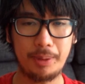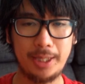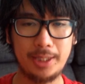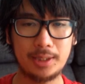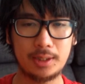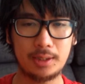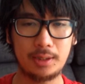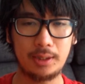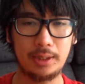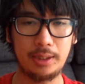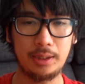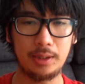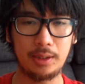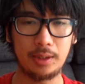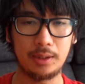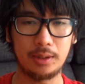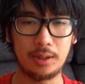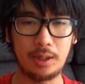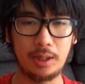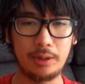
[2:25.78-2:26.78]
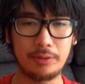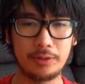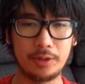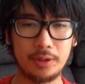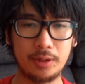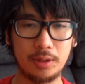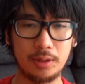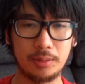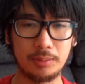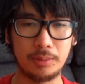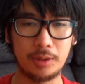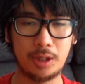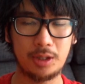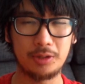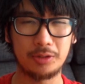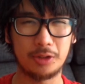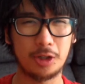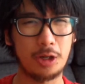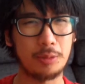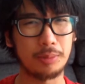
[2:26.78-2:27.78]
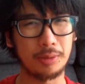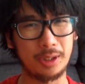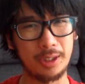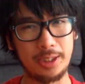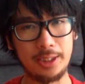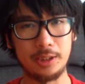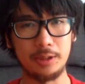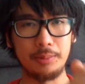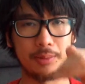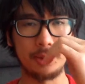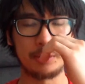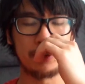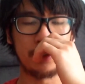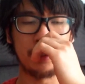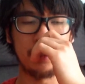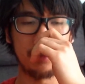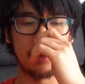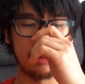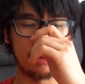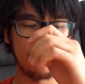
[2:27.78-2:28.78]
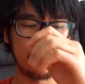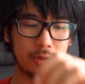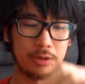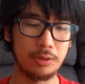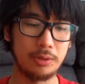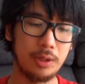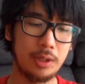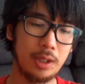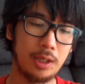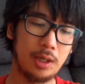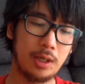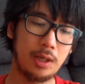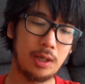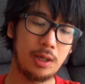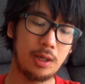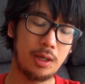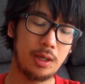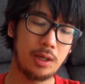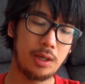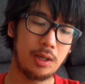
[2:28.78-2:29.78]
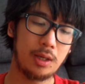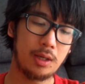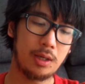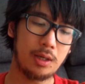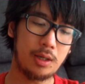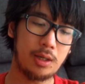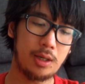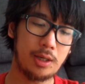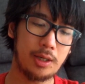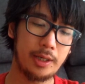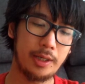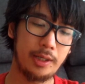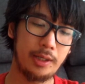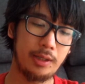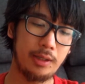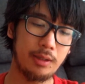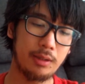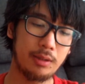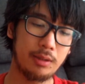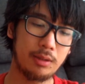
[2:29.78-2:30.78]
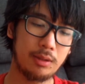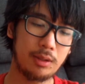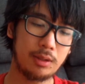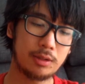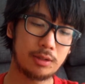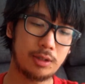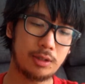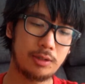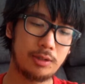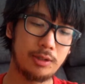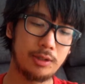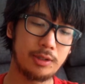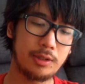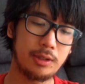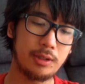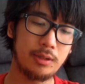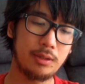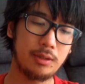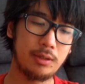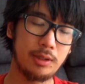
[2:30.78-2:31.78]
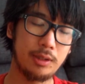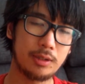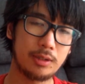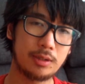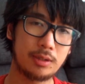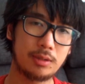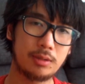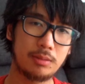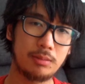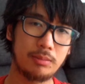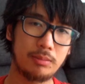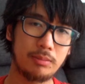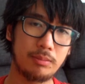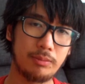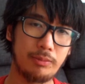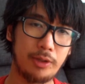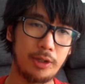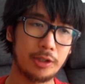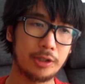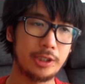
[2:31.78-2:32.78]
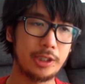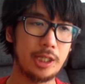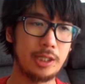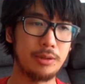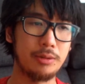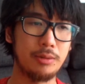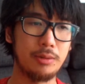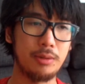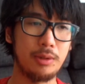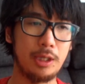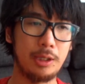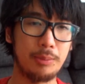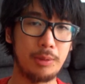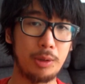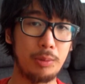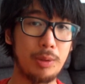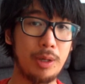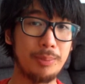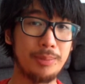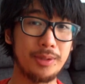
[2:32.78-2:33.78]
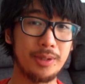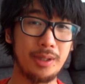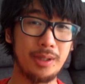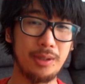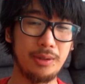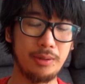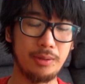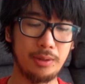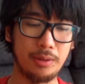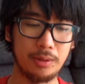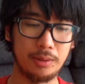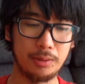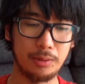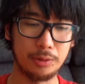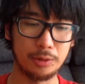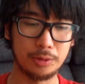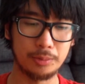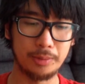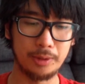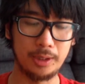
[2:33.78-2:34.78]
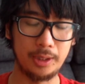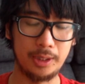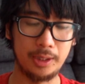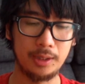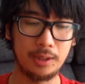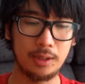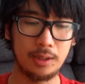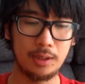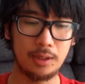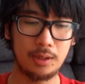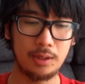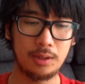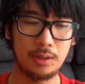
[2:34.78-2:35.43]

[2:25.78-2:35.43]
basically, like, I have to kind of come clean a bit, right? You know, so I started this vlog channel and my website, you know, ultimately